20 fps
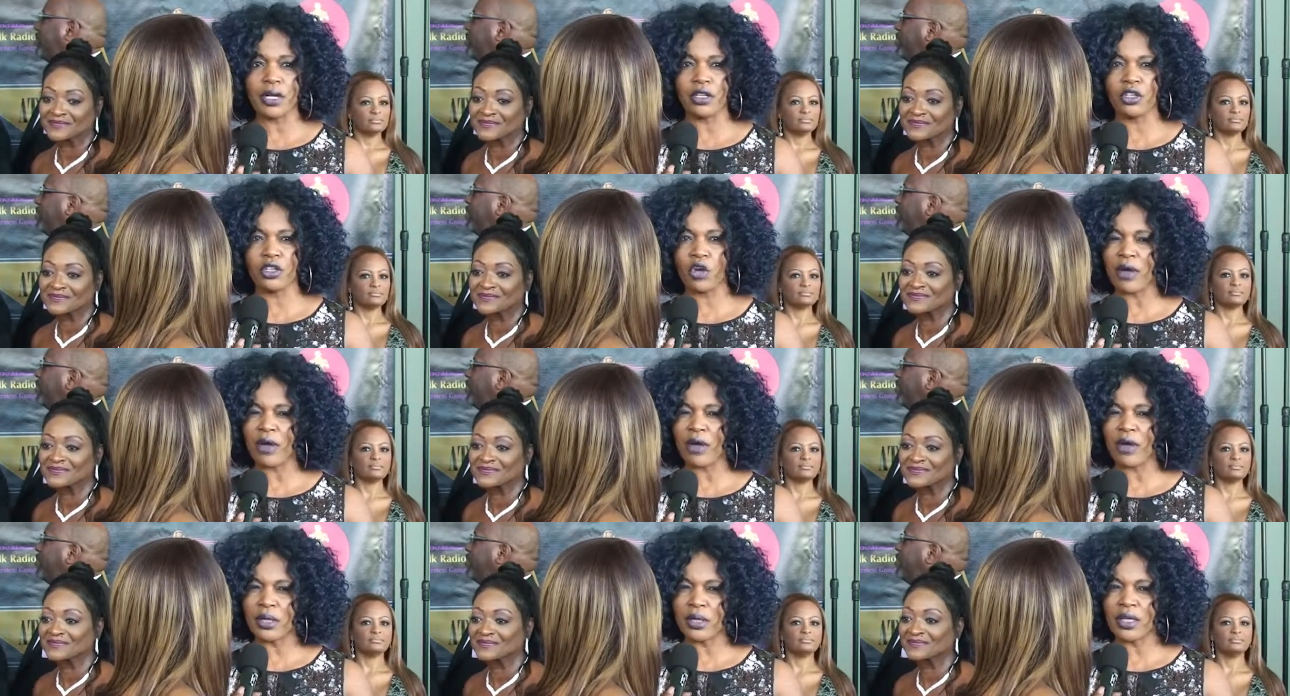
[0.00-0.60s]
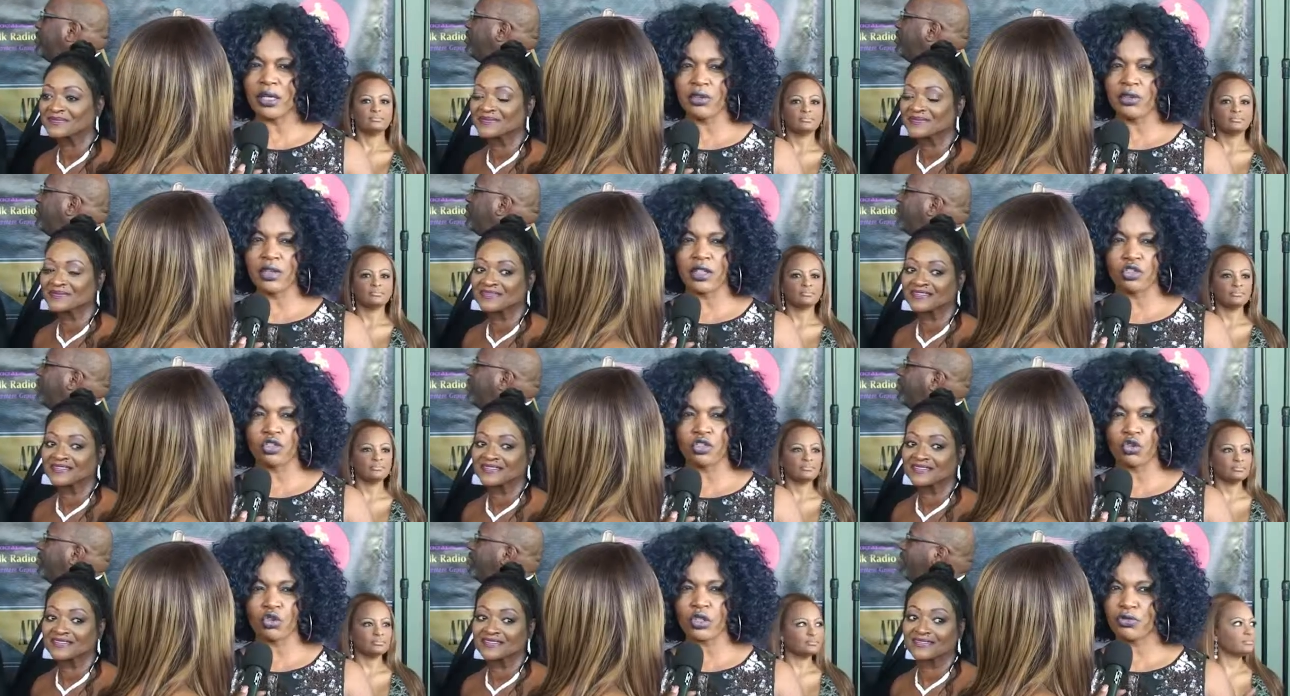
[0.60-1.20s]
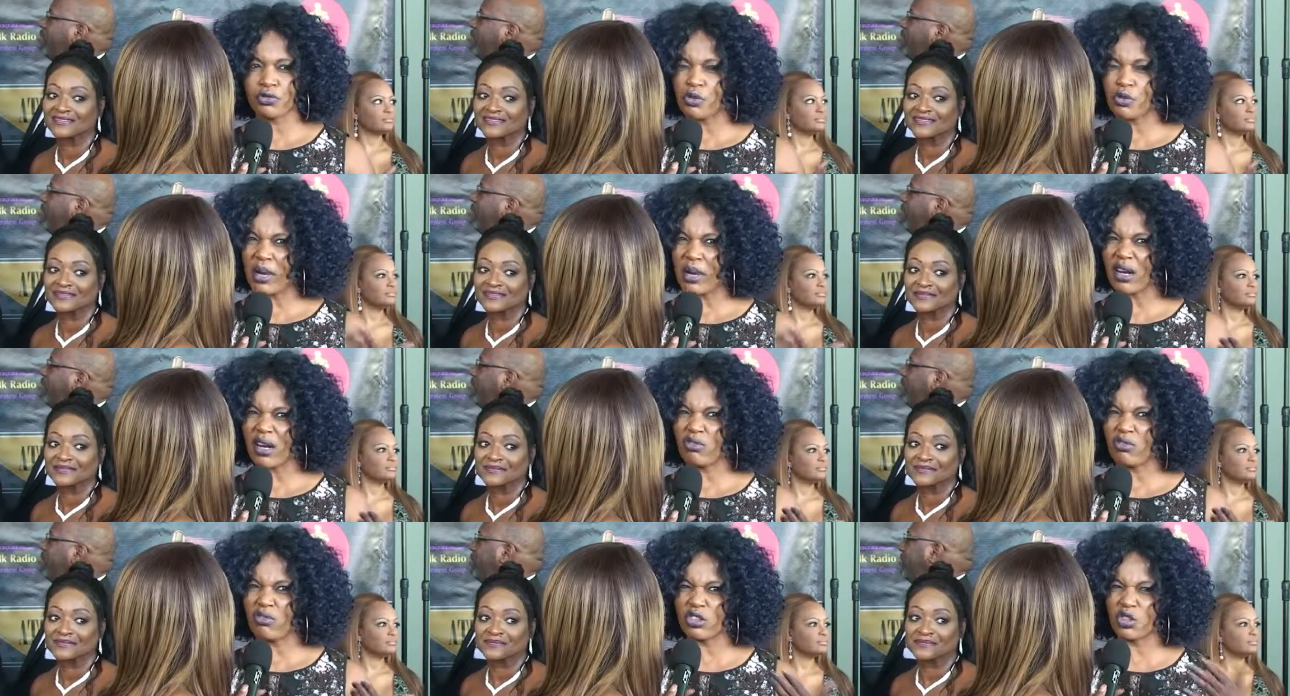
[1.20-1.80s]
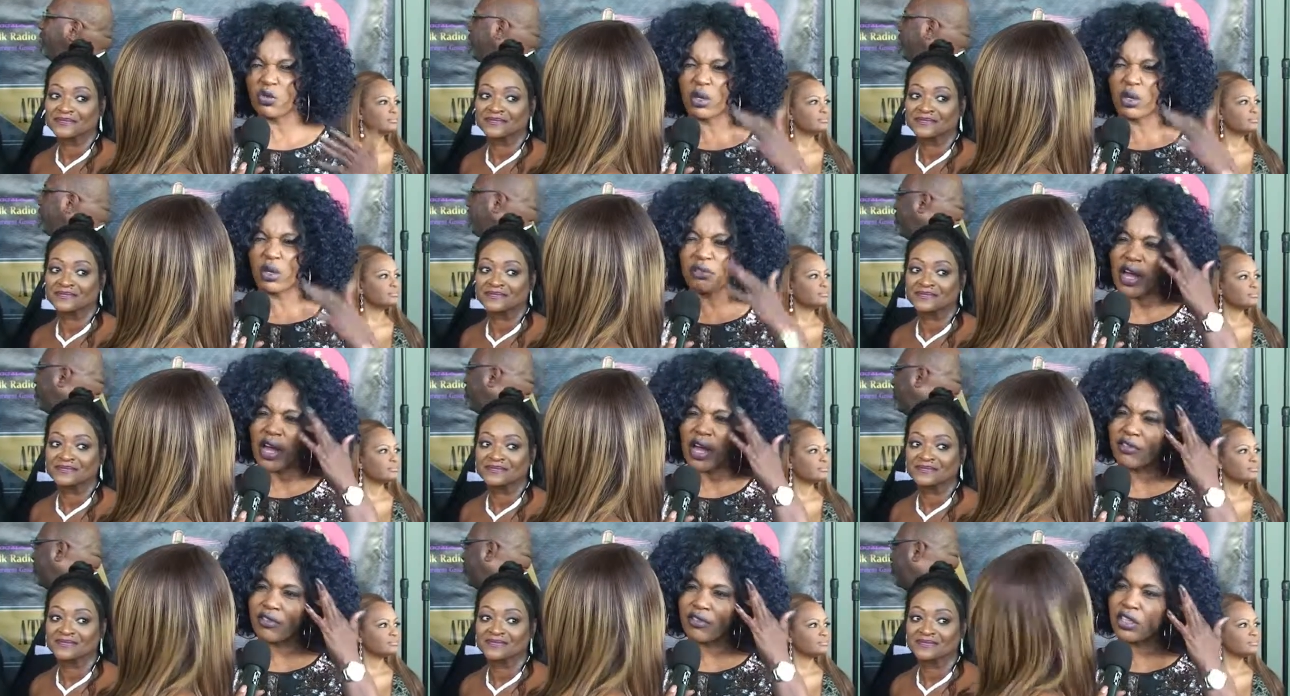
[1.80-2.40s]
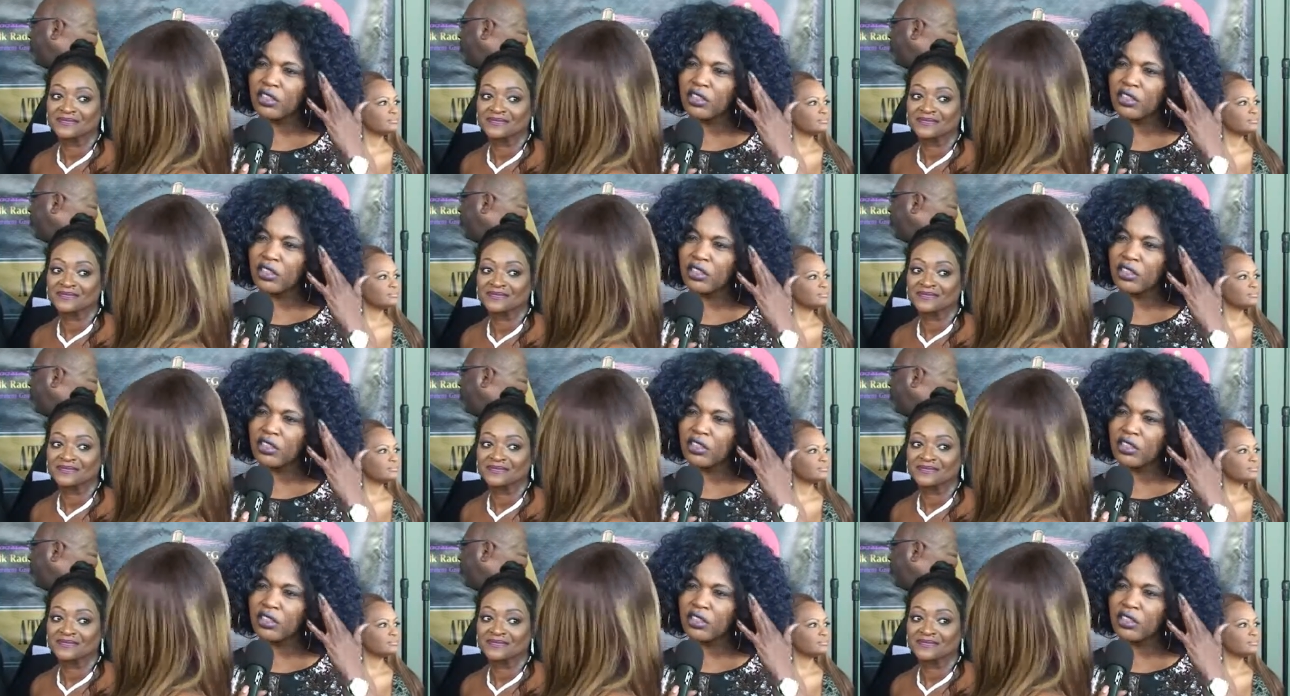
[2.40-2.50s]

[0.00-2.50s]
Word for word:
Speaker 1: but you know I've been living in Georgia for about over 25